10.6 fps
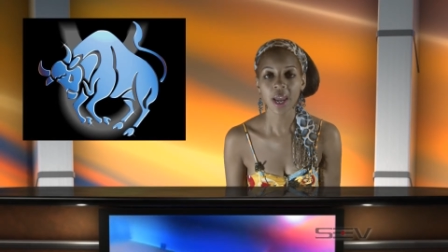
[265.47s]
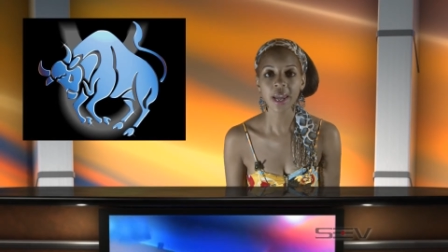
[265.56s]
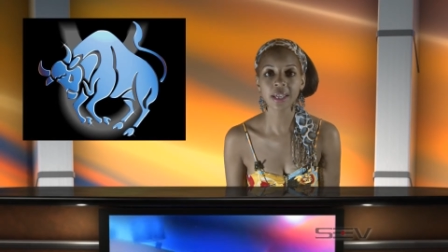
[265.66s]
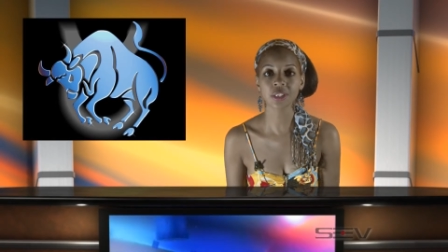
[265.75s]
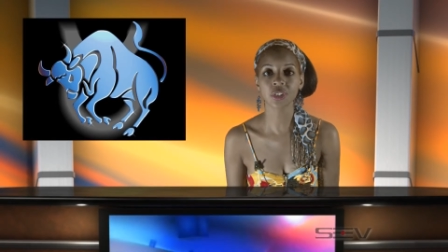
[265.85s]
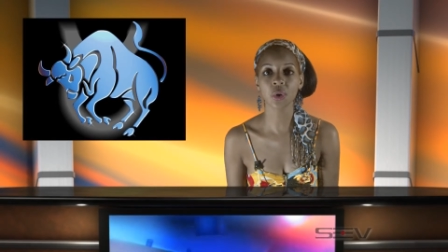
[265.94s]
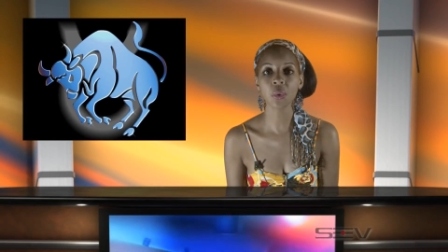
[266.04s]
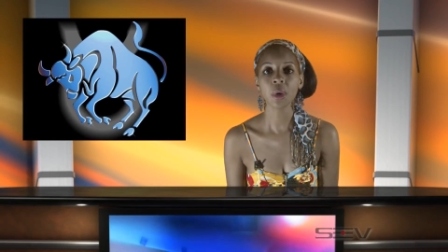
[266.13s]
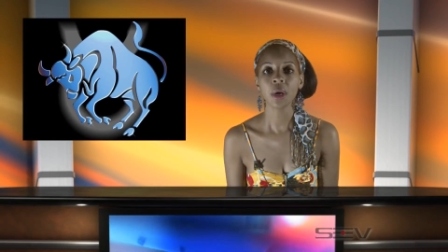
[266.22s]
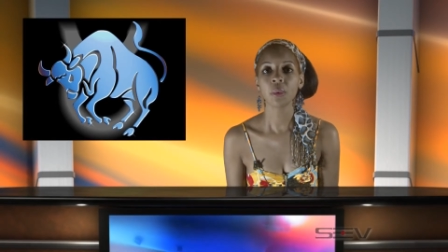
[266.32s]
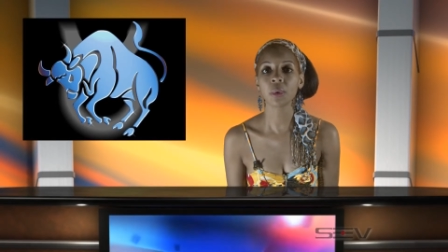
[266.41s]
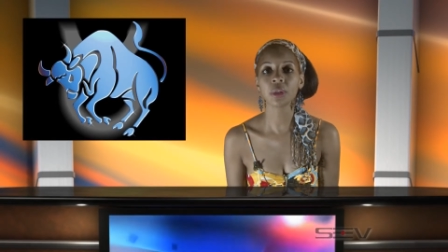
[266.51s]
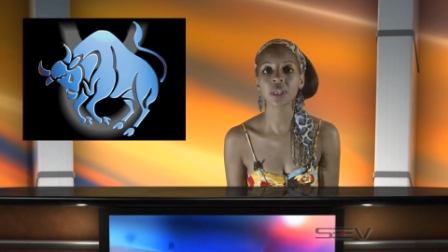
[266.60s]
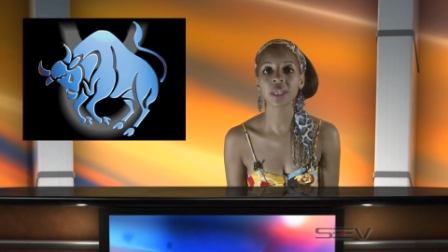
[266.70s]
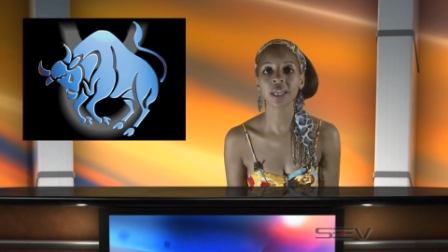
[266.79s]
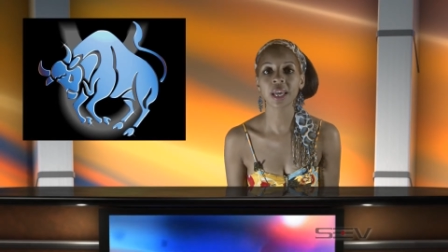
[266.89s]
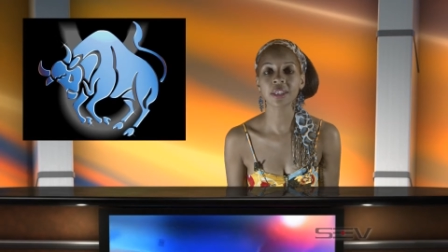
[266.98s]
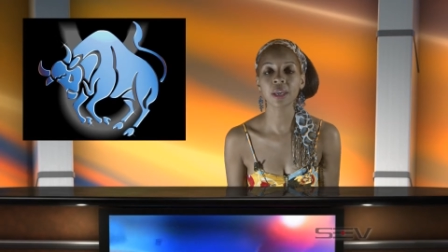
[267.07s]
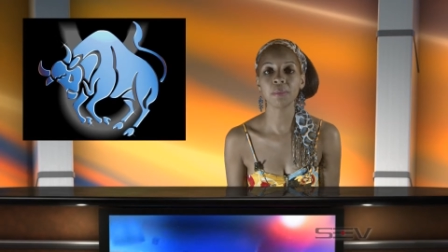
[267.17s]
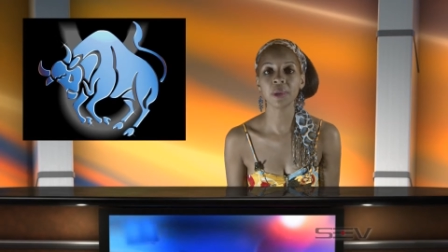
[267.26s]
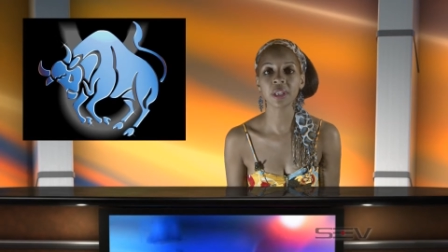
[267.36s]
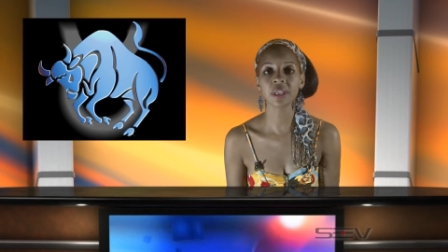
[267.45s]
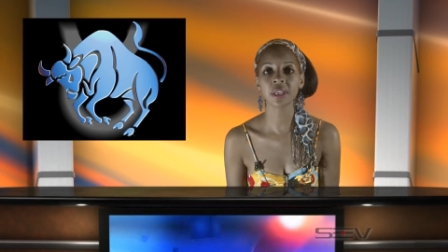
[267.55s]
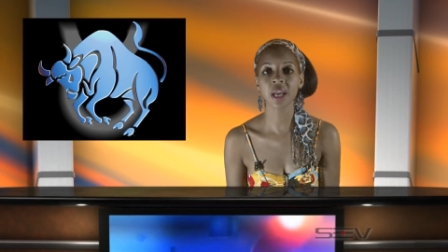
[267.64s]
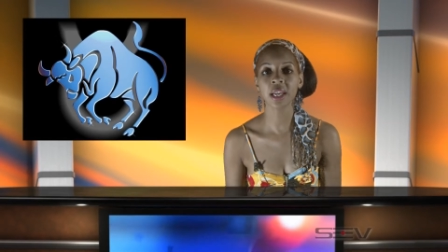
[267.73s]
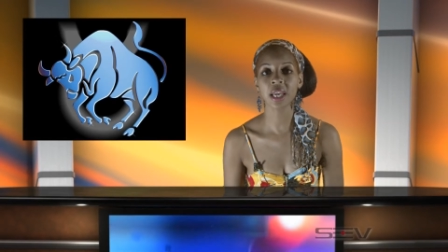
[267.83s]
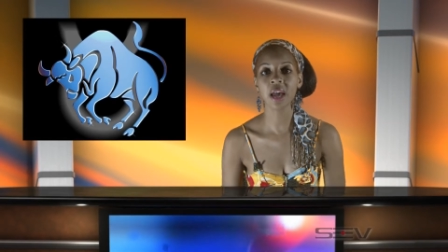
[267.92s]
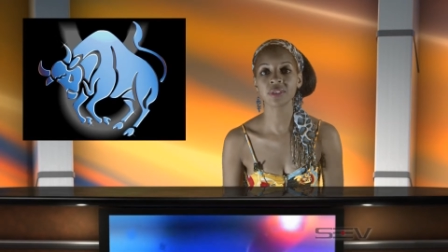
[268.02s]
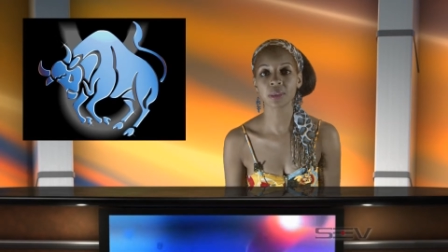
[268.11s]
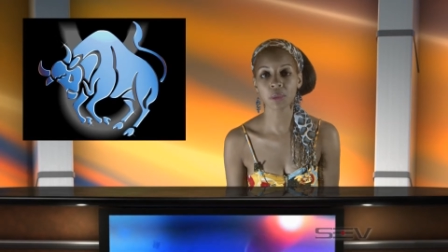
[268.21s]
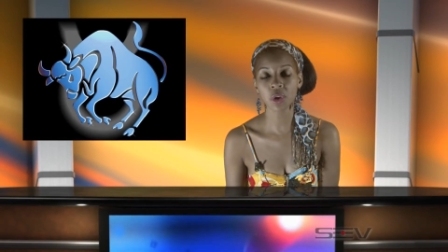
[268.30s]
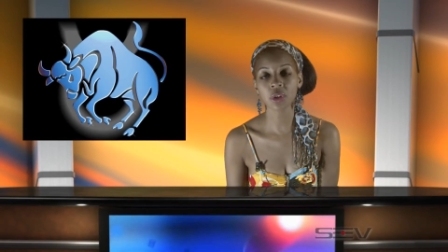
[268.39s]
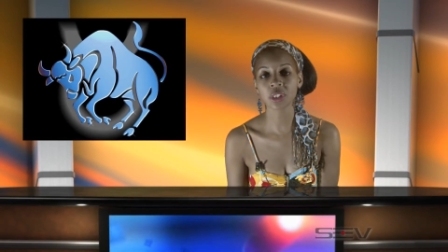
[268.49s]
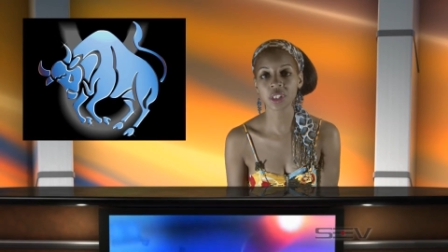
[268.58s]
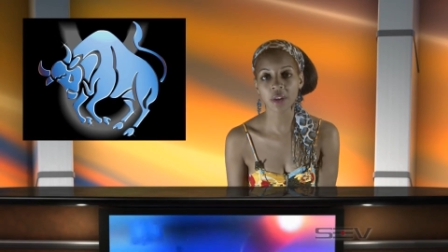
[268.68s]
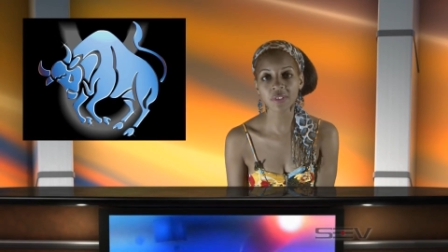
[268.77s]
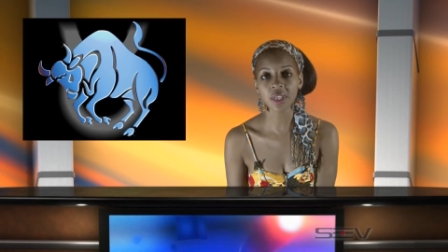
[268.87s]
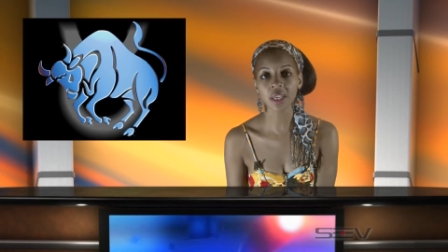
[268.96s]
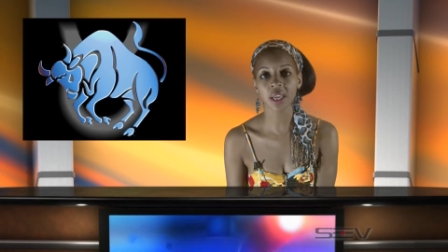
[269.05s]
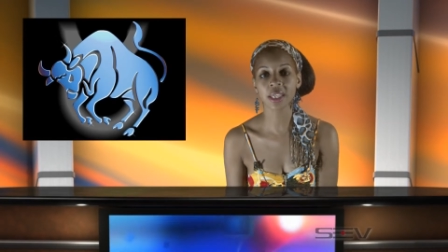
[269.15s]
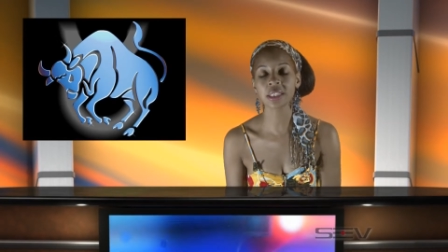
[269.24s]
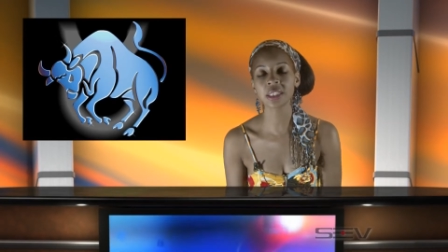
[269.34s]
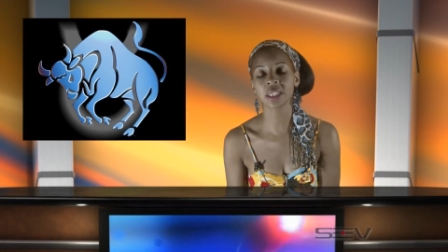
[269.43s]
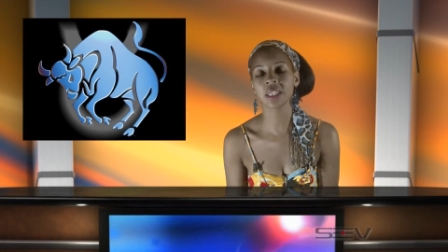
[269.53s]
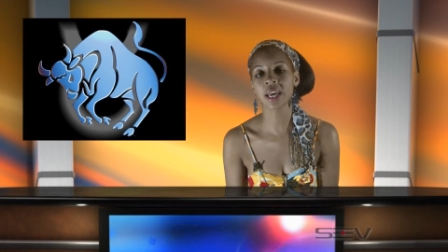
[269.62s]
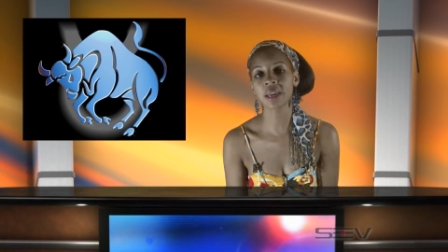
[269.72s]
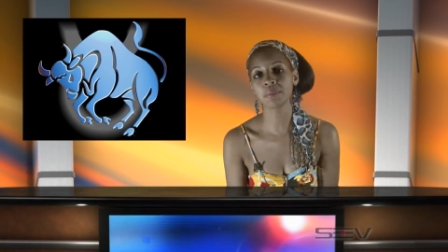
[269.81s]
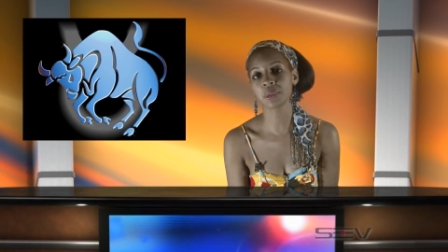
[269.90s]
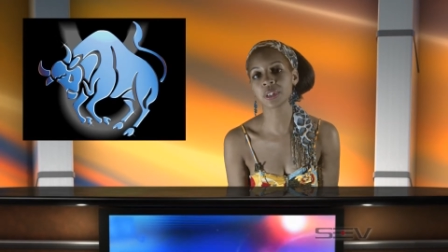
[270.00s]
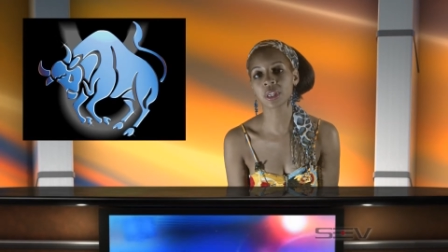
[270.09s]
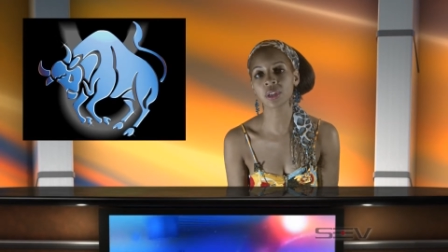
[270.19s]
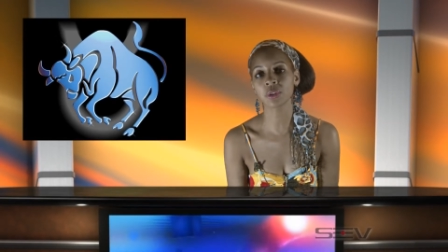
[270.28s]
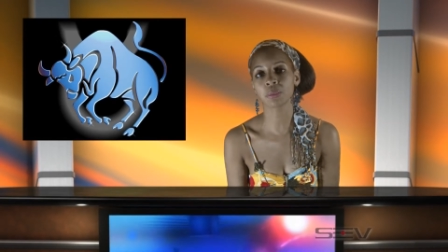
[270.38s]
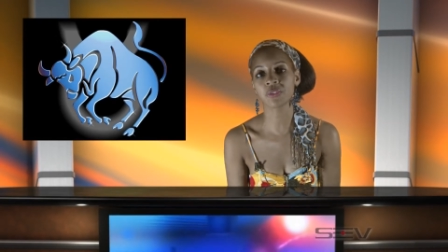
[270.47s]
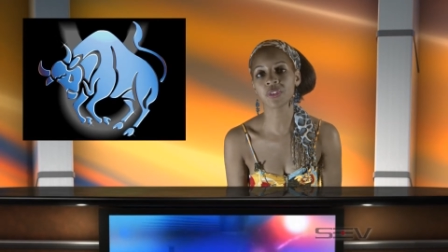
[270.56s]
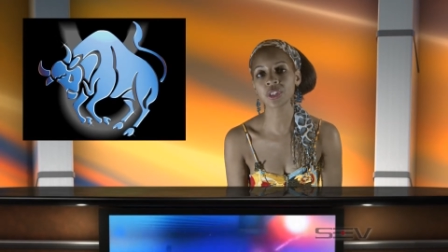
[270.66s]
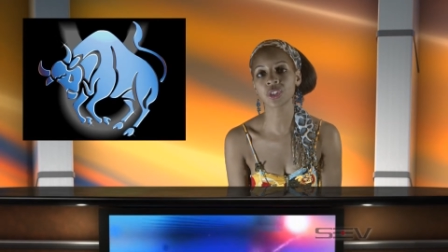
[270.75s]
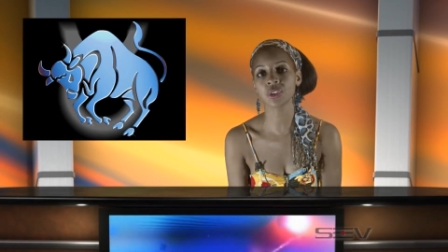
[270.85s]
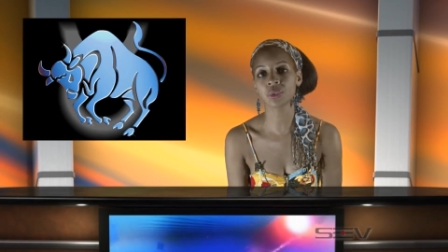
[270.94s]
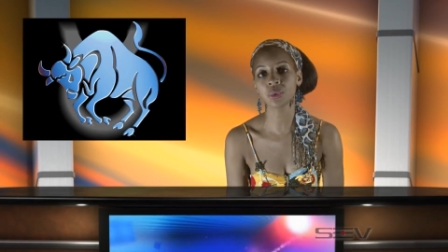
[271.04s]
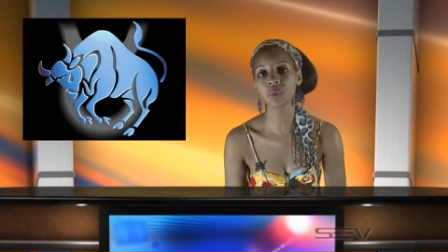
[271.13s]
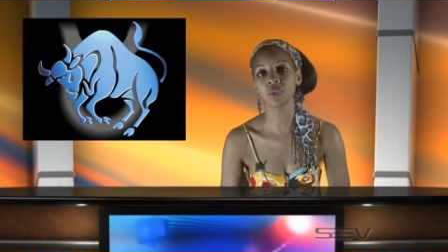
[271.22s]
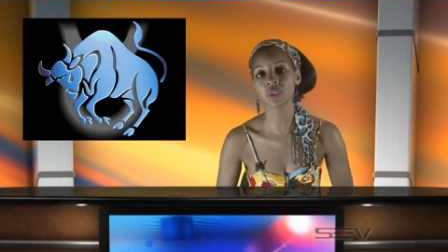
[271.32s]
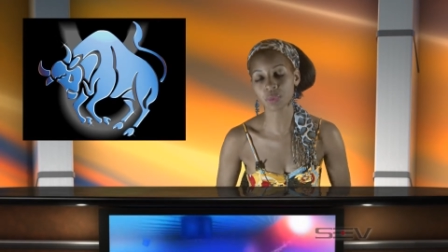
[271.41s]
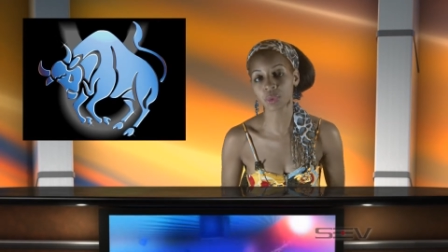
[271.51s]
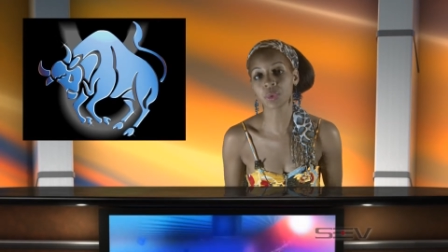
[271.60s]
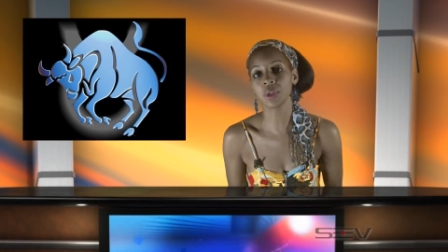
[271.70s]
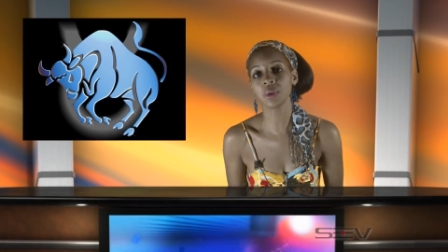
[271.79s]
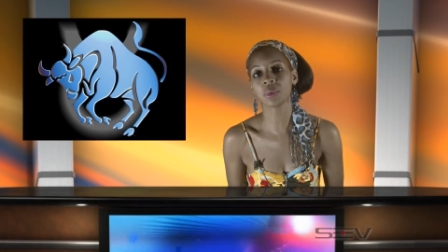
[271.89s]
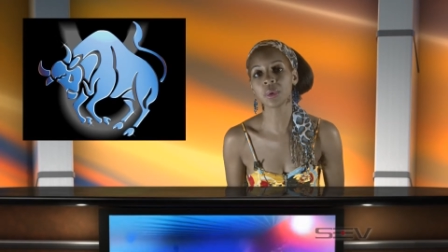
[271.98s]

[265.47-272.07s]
And so we're looking at the ability to kind of have some longevity and see that particular profession profession through through you,